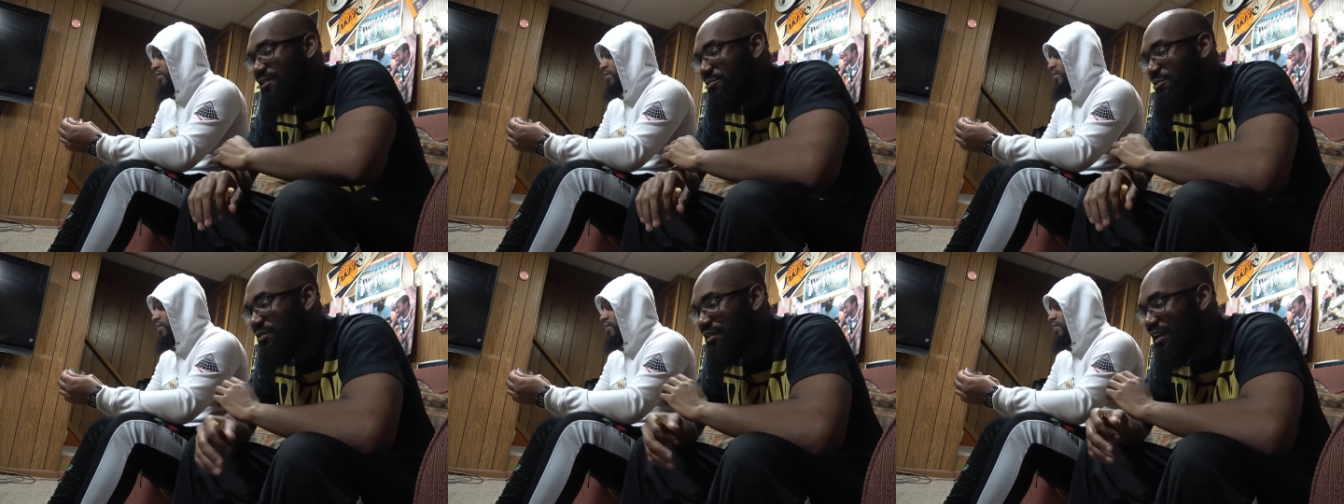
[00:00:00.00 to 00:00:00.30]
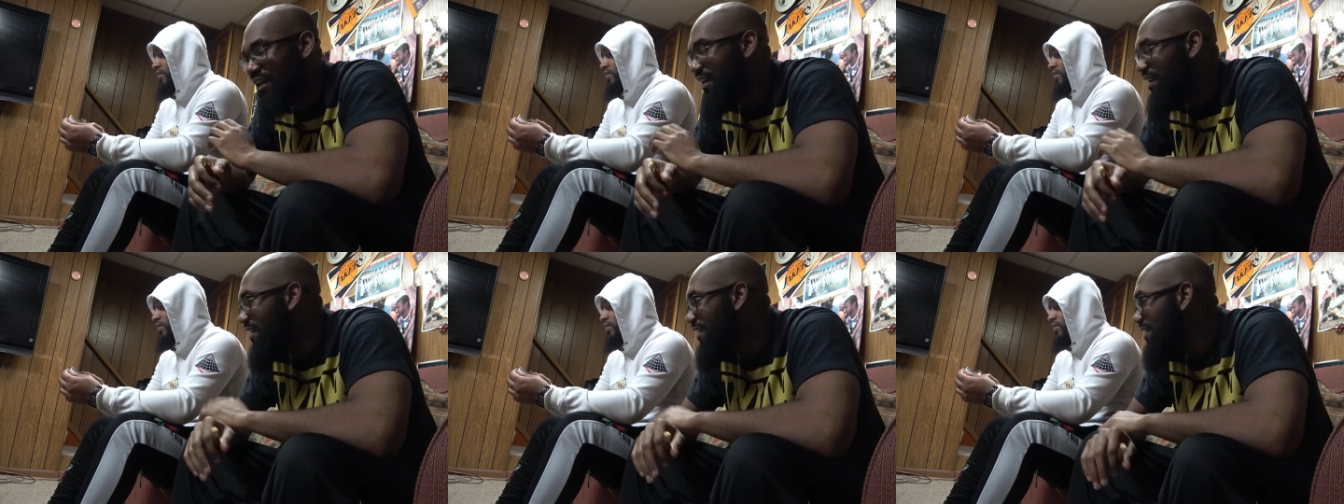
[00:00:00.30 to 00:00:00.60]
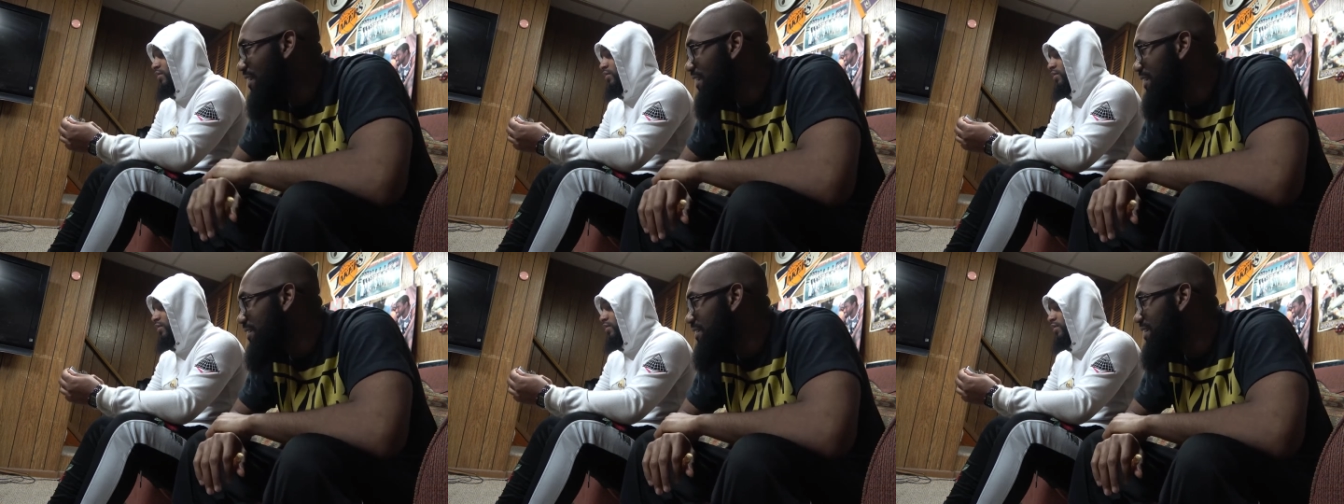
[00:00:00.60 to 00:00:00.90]
We were like, all
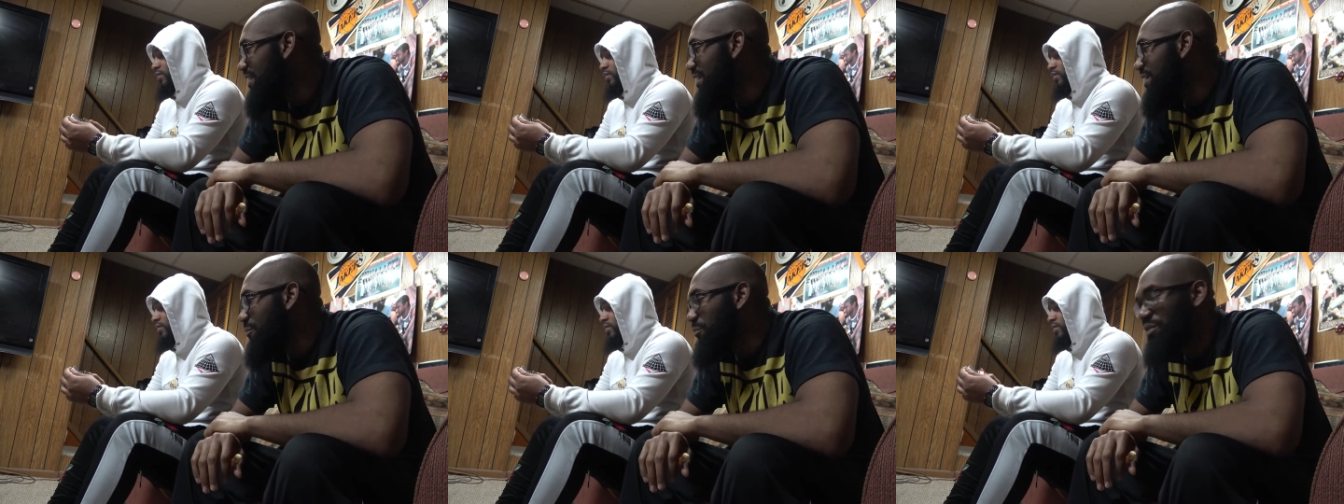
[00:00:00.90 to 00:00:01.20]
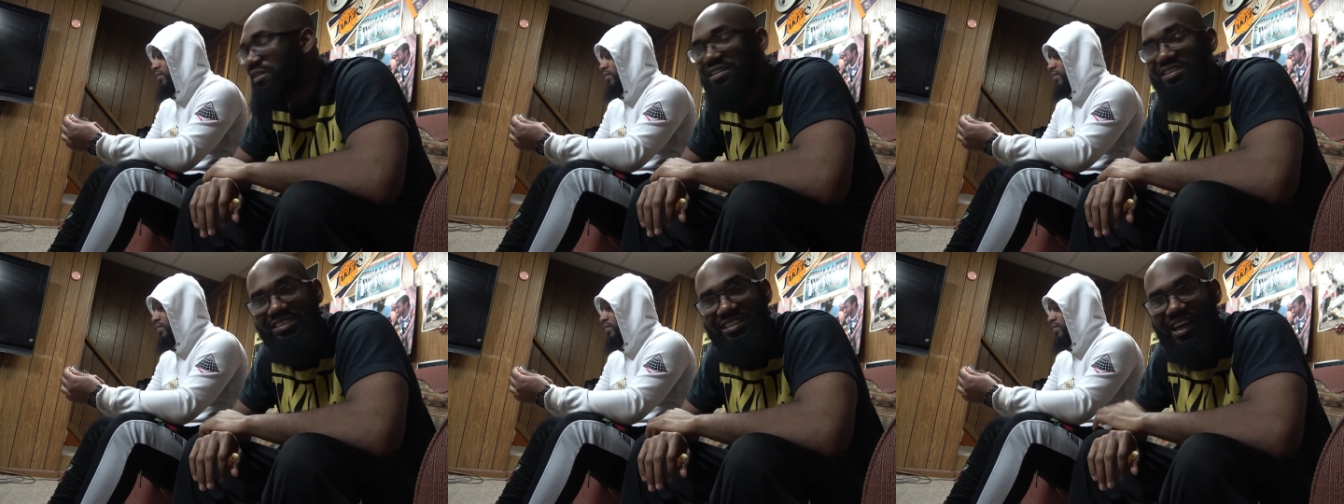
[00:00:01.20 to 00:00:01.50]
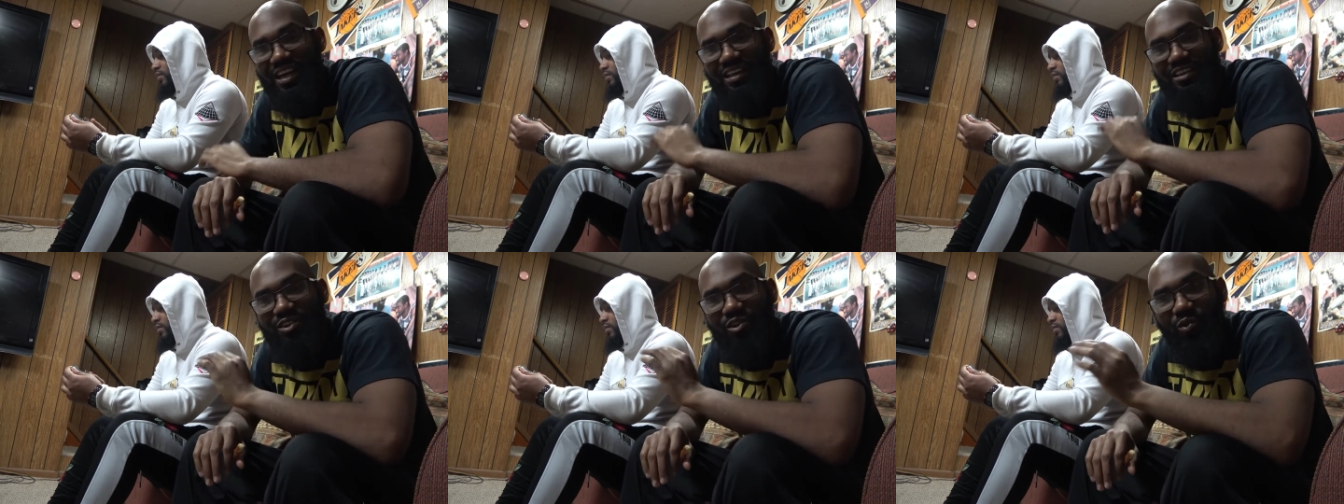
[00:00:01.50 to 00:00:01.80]
right, we
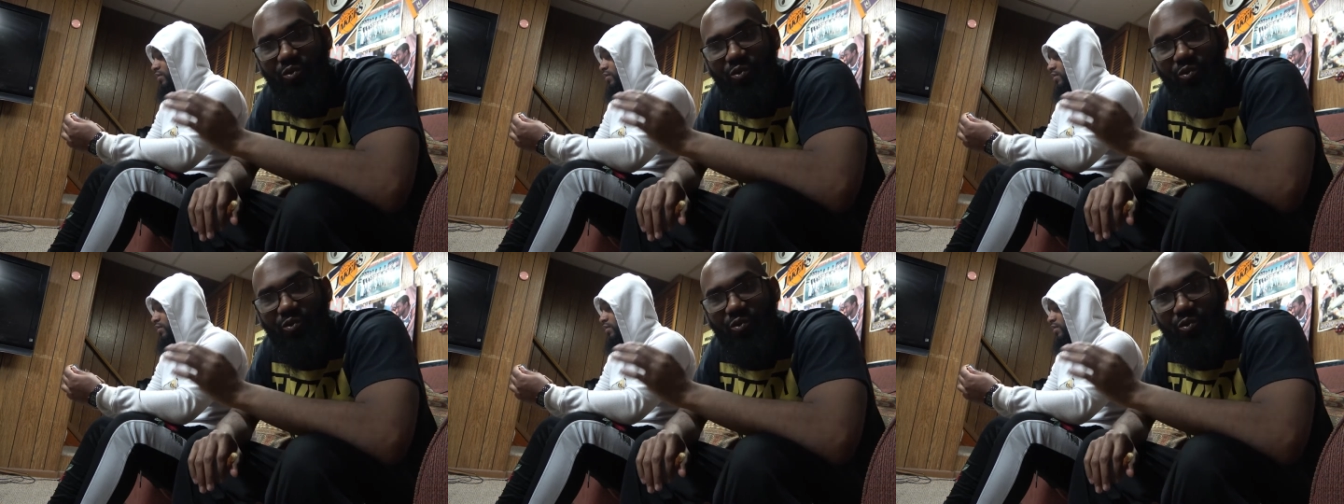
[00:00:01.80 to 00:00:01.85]
decided to